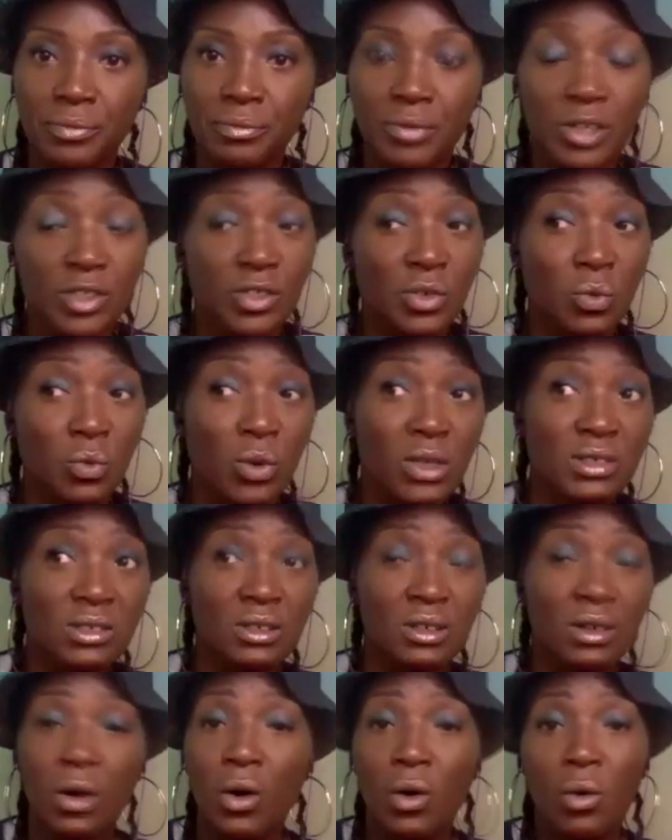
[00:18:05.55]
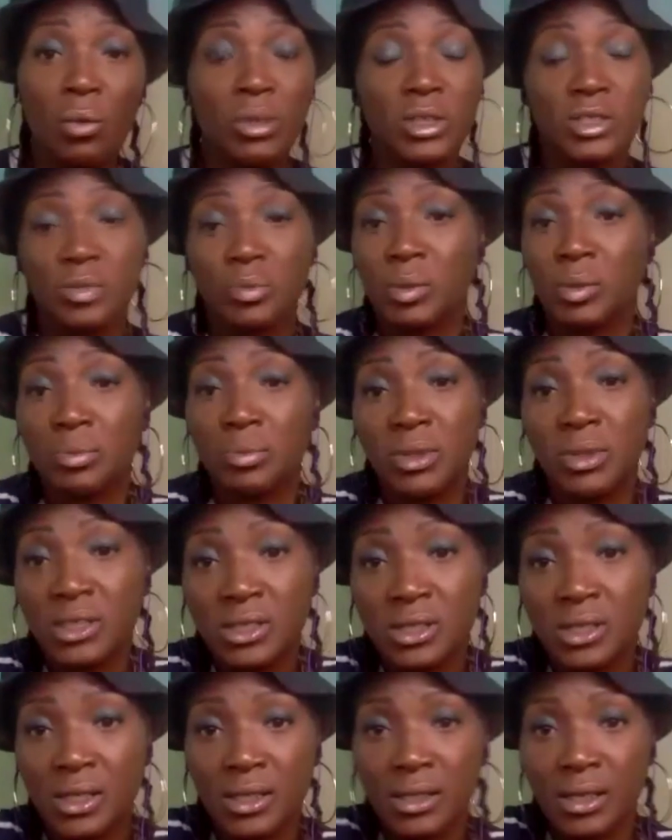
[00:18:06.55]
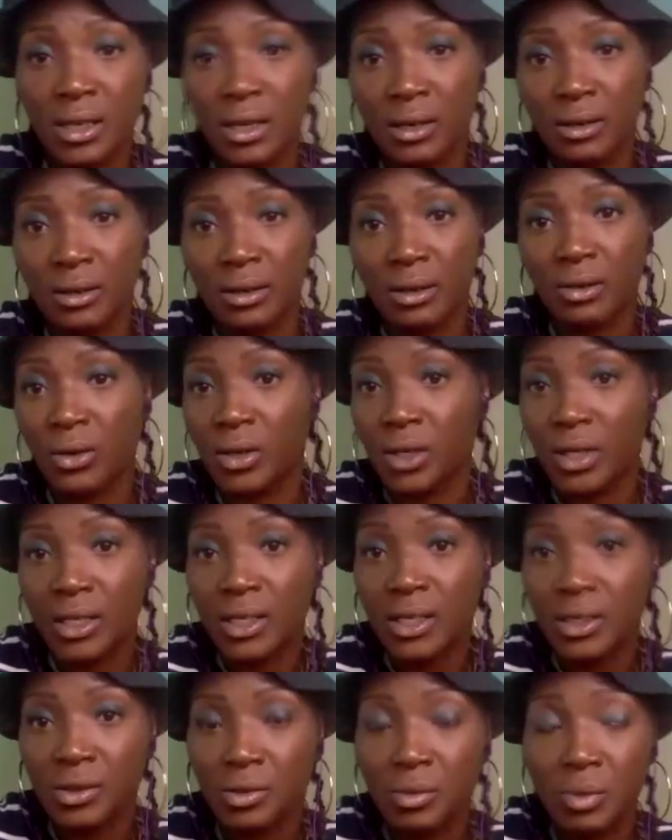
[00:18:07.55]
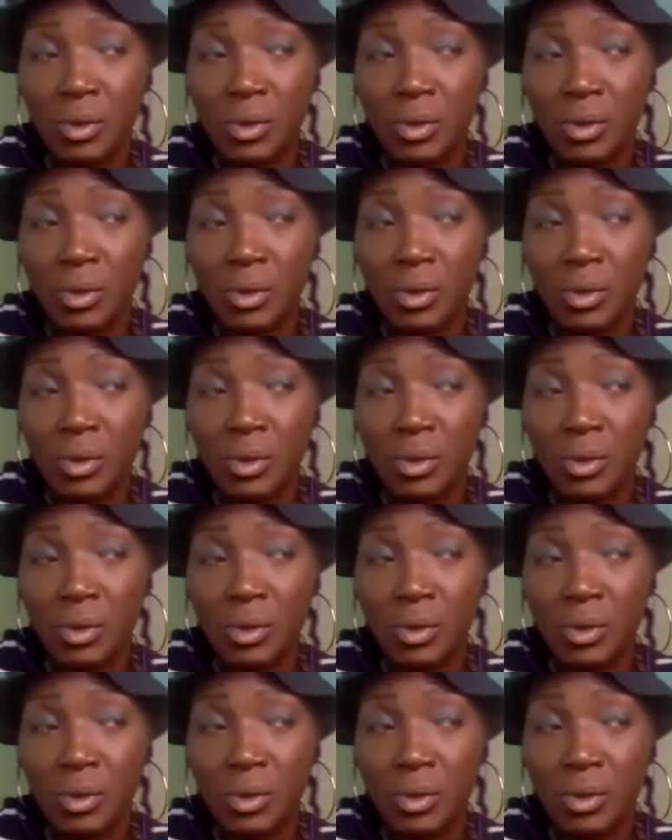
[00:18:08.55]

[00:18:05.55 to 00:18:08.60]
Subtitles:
because there wasn't a whole bunch of publicity done on it either.